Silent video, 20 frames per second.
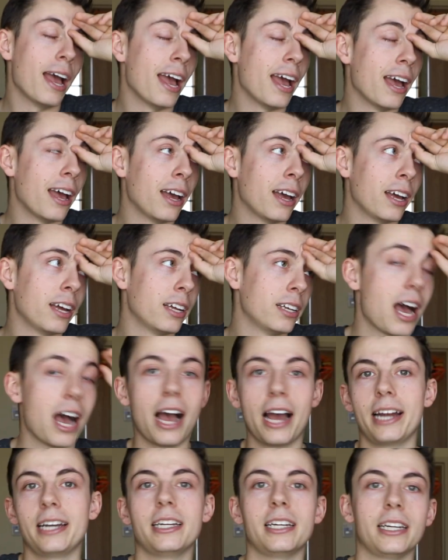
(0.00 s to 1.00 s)
And
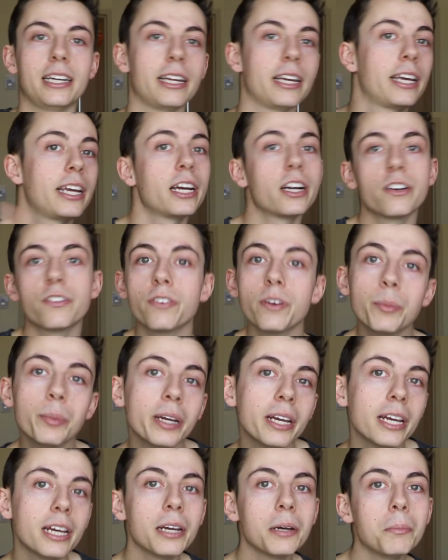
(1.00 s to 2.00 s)
I didn't hear from
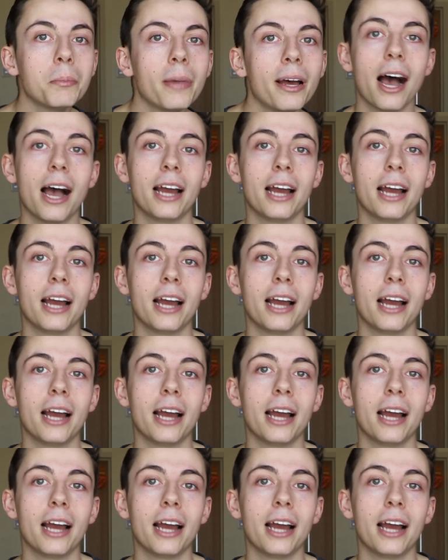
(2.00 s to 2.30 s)
him,